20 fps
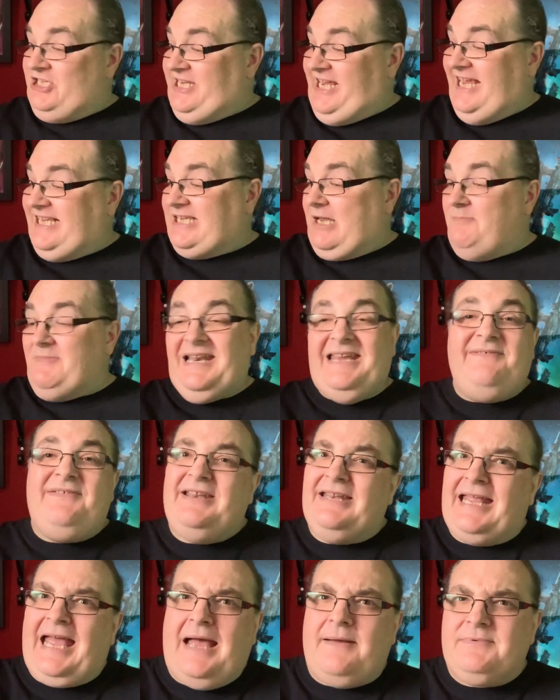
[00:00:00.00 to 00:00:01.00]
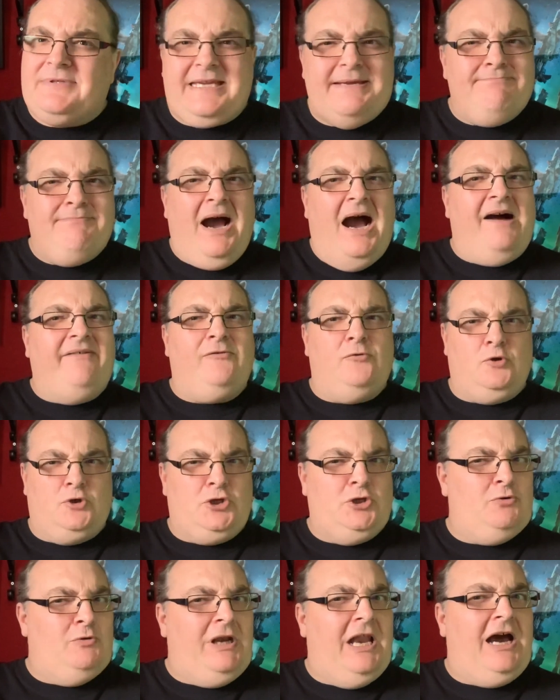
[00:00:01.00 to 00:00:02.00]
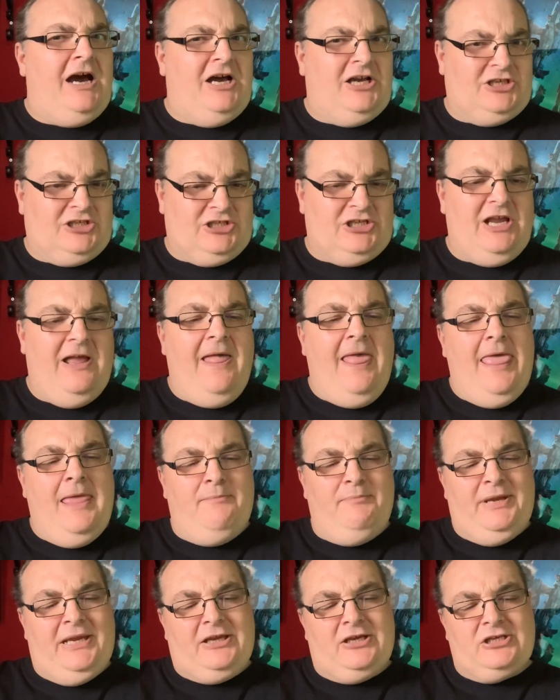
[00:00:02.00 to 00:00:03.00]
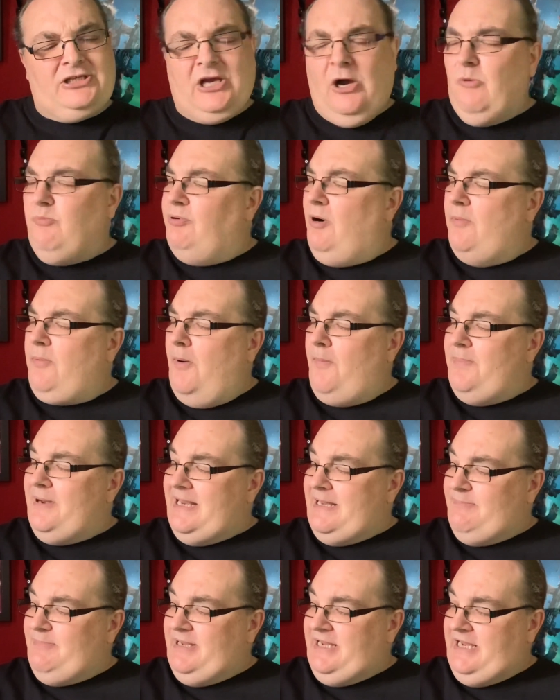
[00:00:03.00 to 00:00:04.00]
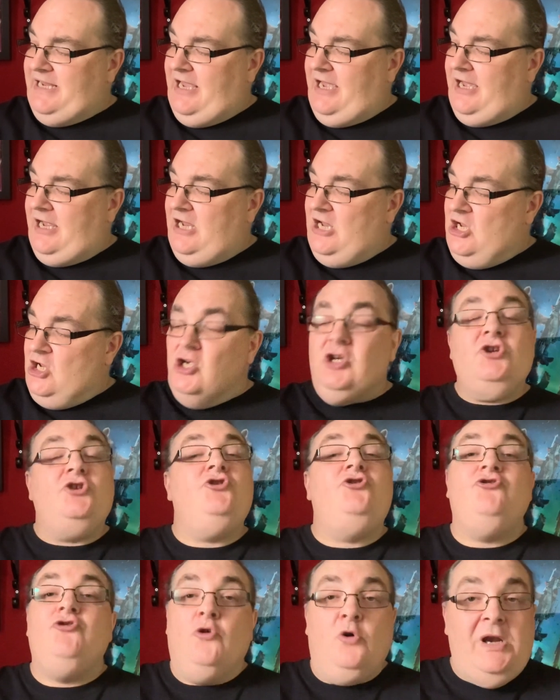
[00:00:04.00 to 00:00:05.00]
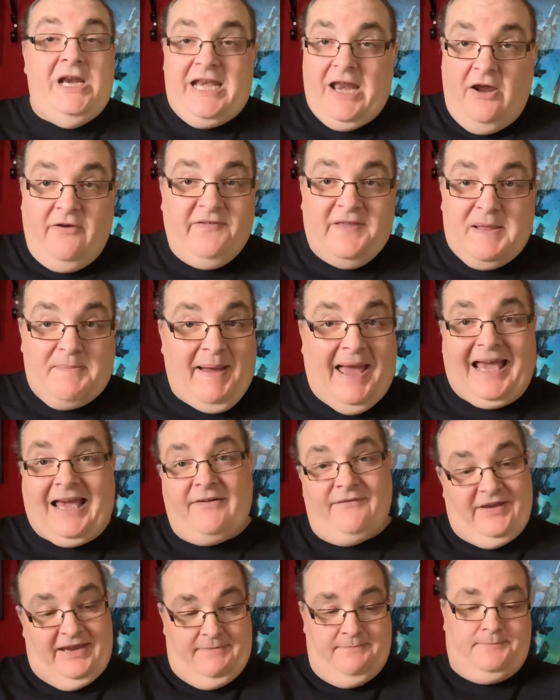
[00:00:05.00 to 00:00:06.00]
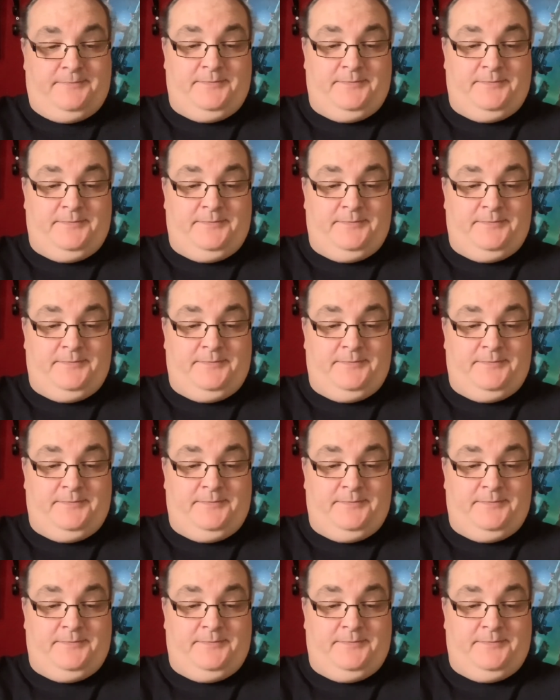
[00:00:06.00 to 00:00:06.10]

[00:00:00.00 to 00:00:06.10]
Yes, I'm leaving Captain Marvel to last because I'll probably be drooling over the back of it.